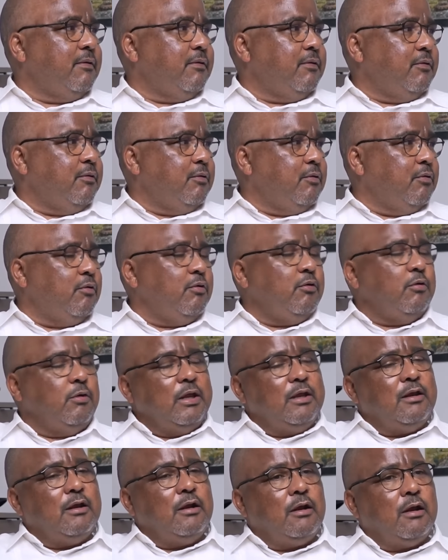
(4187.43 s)
You know, you
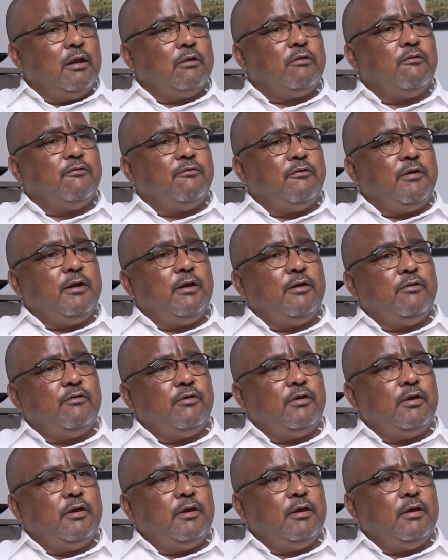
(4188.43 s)
need a lot of
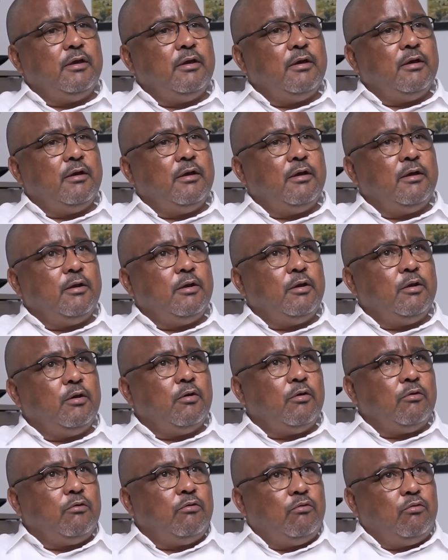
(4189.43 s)
energy
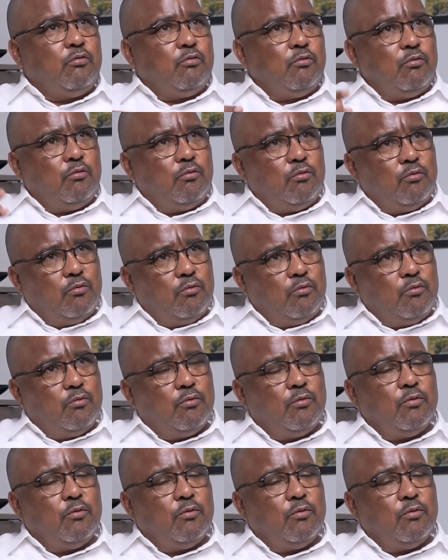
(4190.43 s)
not to